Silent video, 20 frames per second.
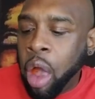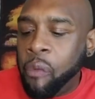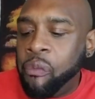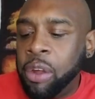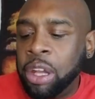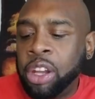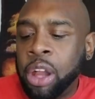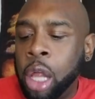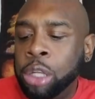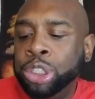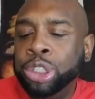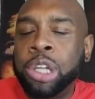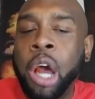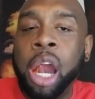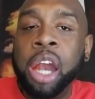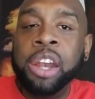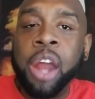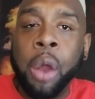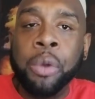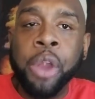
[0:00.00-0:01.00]
For those of you
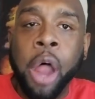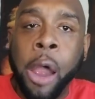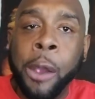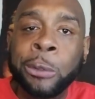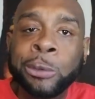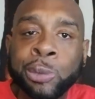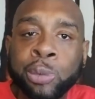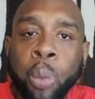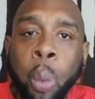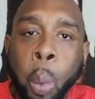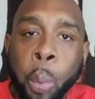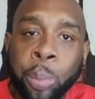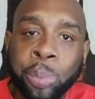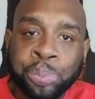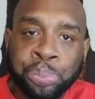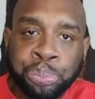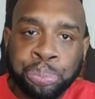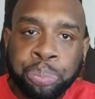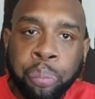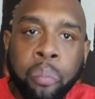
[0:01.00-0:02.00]
guys don't know,
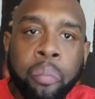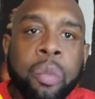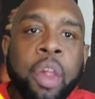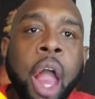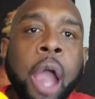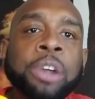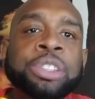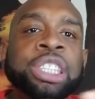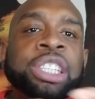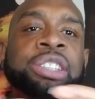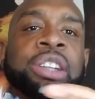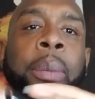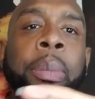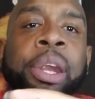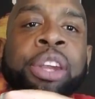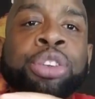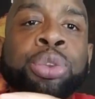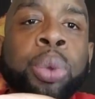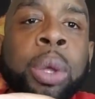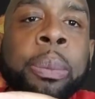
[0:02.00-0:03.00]
this little bit
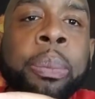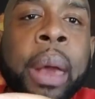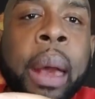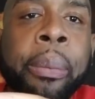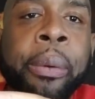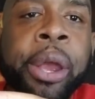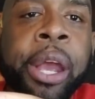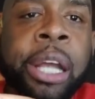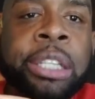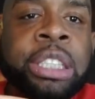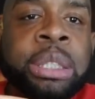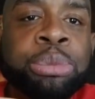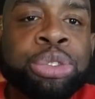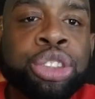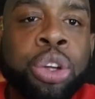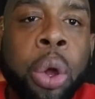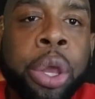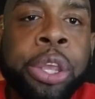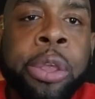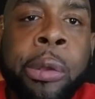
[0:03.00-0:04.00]
of sweet pepper here that I'm
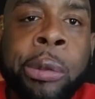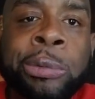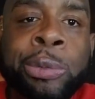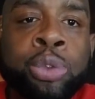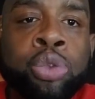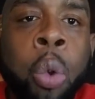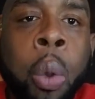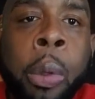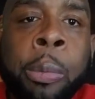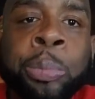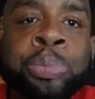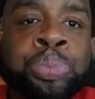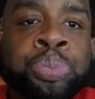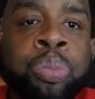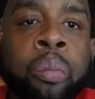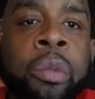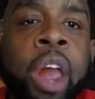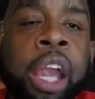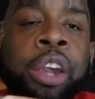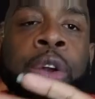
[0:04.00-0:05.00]
showing
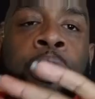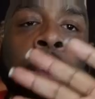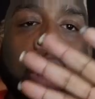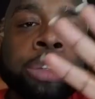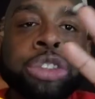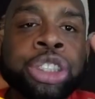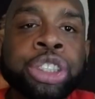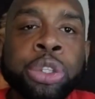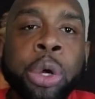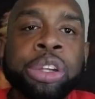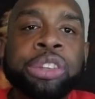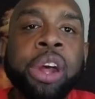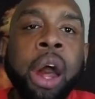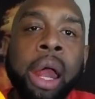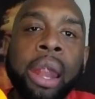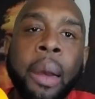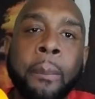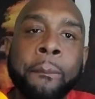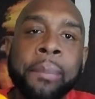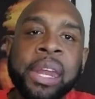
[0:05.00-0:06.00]
you, in the grocery store, it's
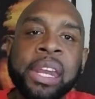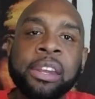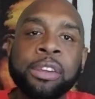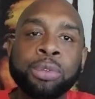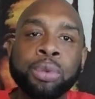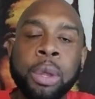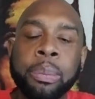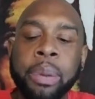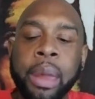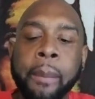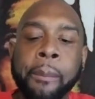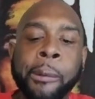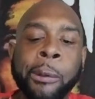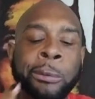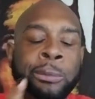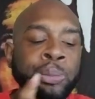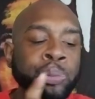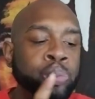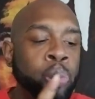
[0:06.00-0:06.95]
called a mini sweet pepper.